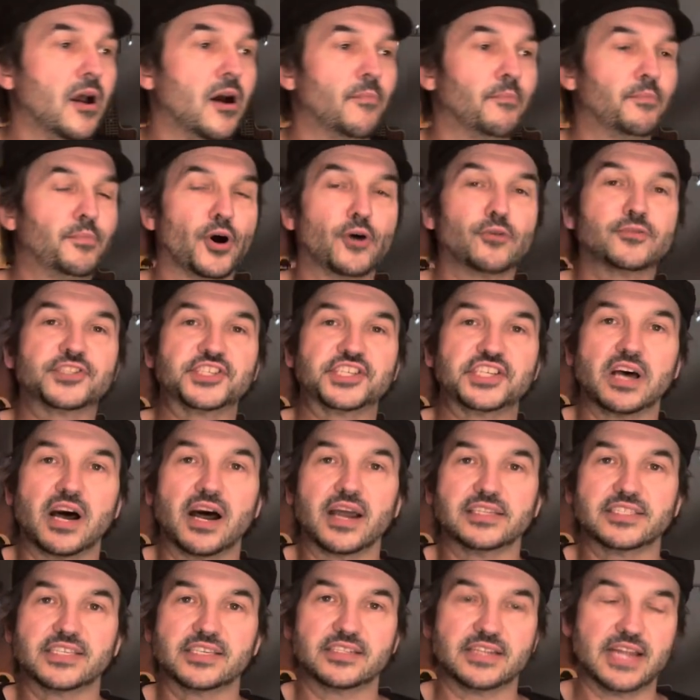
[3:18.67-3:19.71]
Both
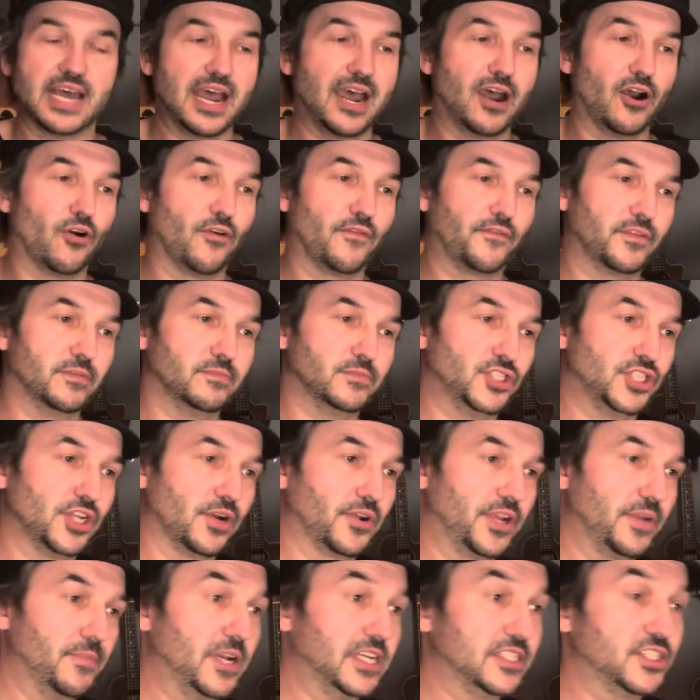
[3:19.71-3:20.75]
Sides Now from
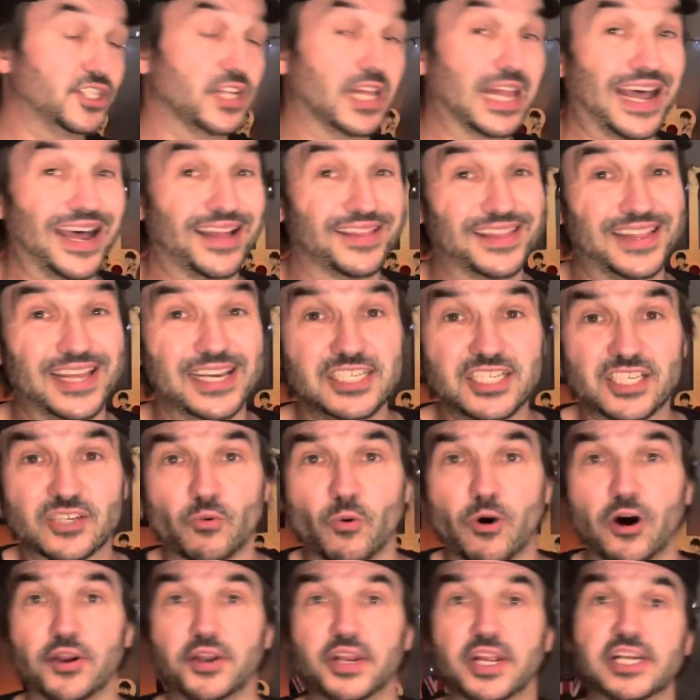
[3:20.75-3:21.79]
Joni Mitchell, and this
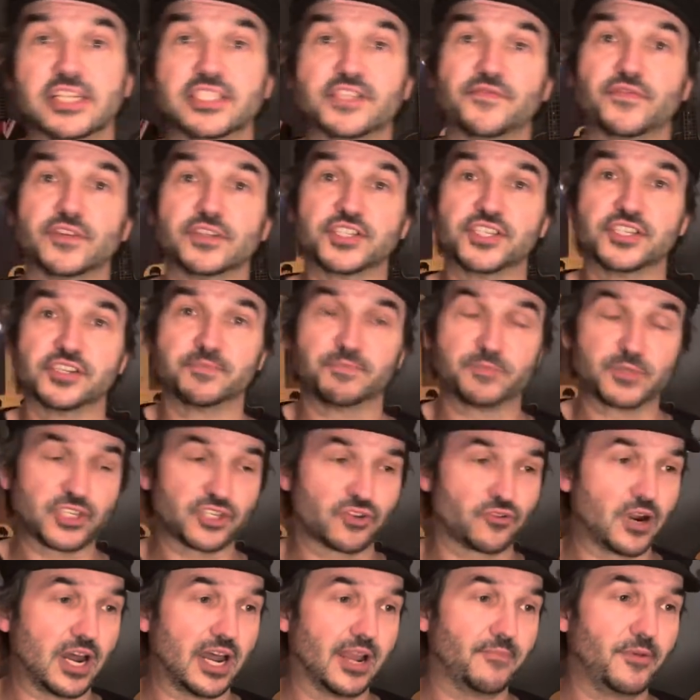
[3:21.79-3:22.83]
one is for
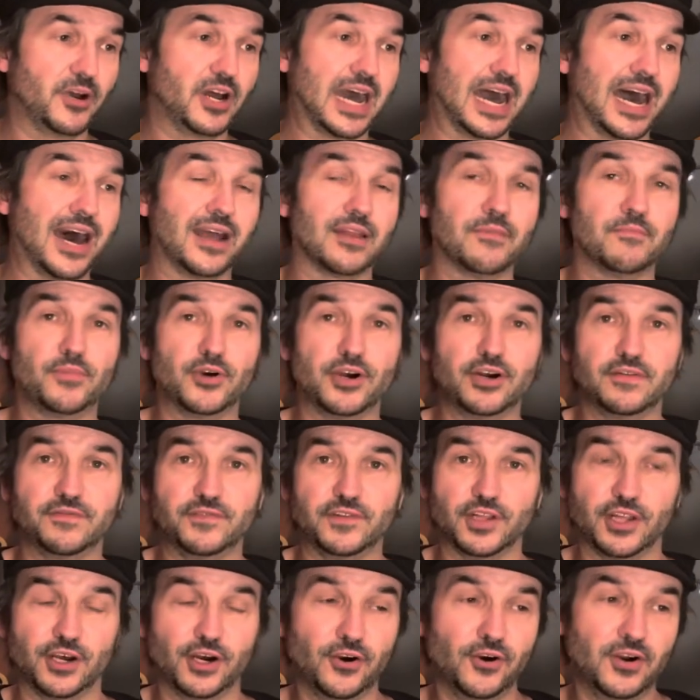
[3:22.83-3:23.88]
subscriber Anne
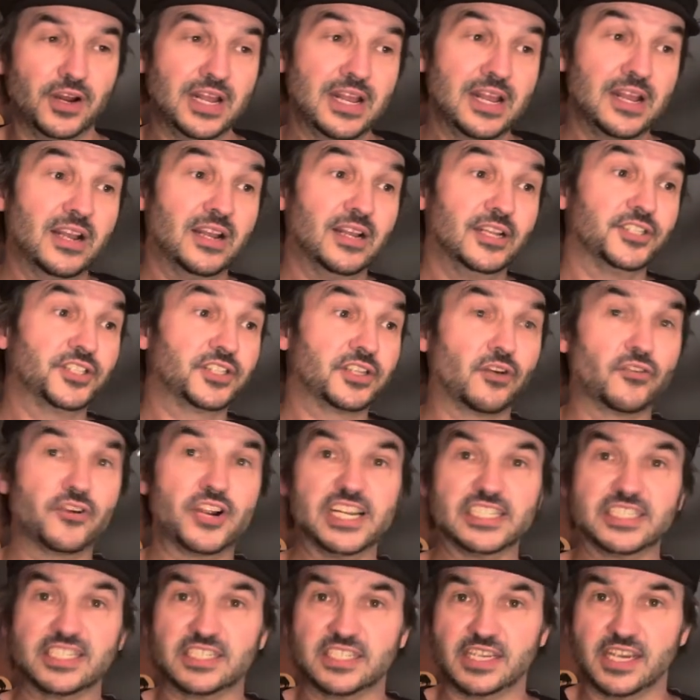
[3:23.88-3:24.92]
Berthlow. Sorry
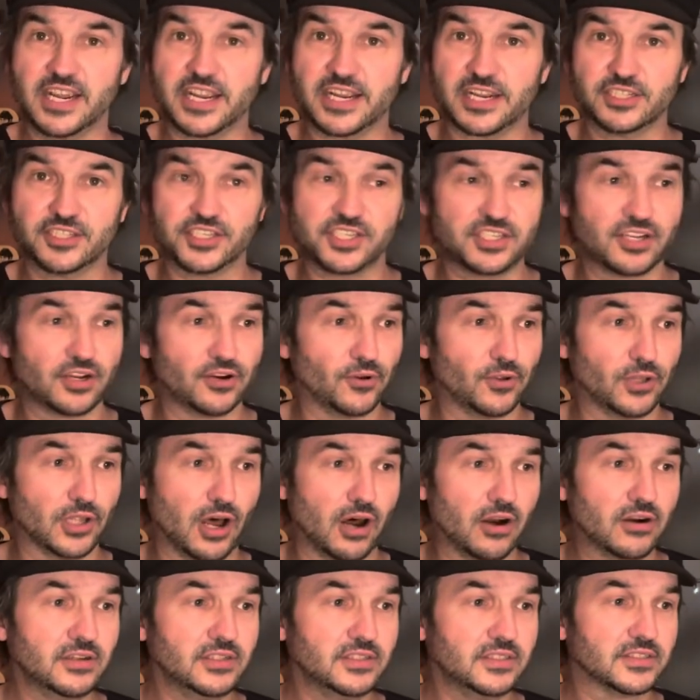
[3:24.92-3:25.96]
it's taken so
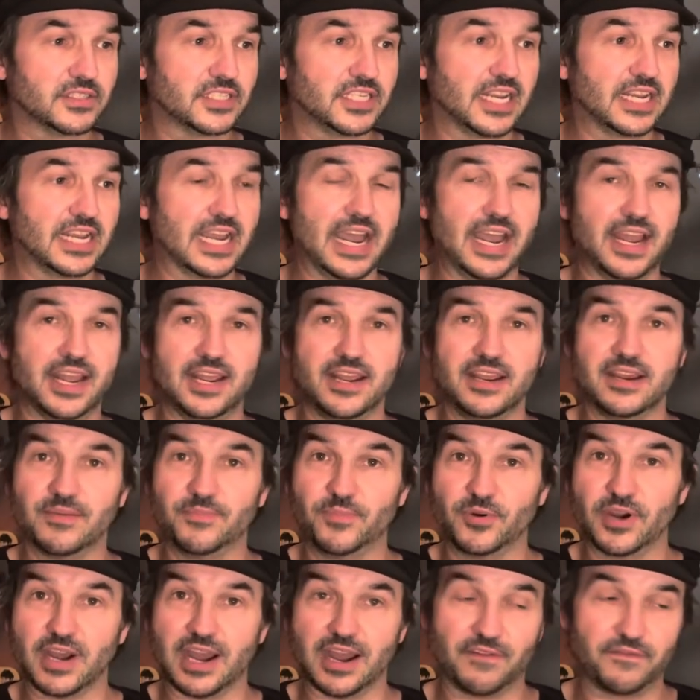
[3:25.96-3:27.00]
long to get here,
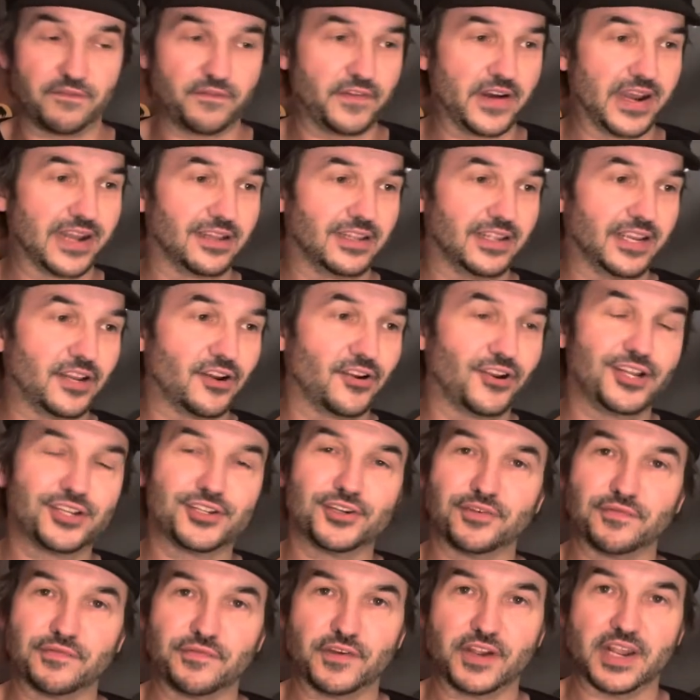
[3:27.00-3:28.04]
but I've finally got it
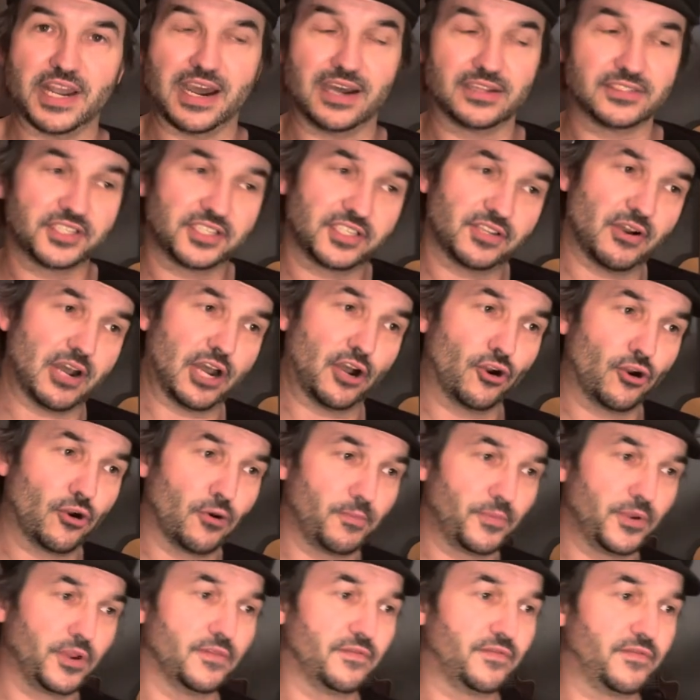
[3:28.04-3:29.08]
done for you, Anne, so I
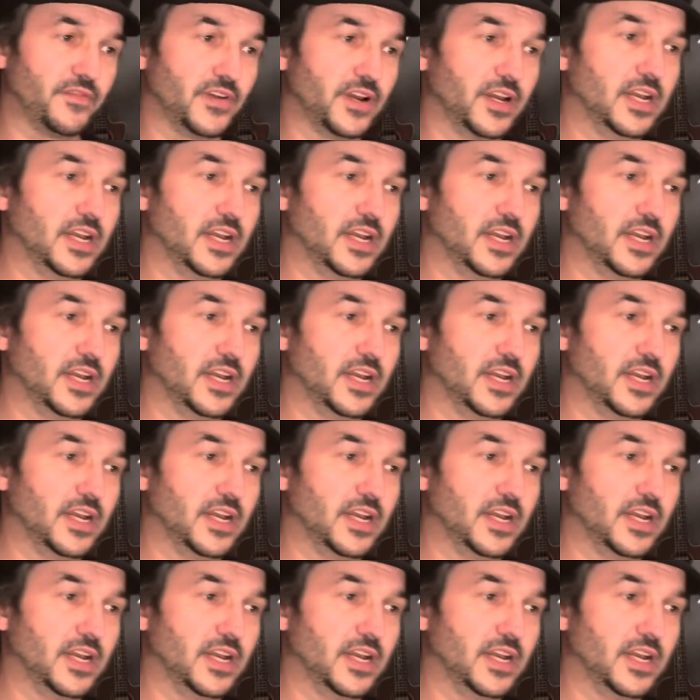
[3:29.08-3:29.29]
hope you've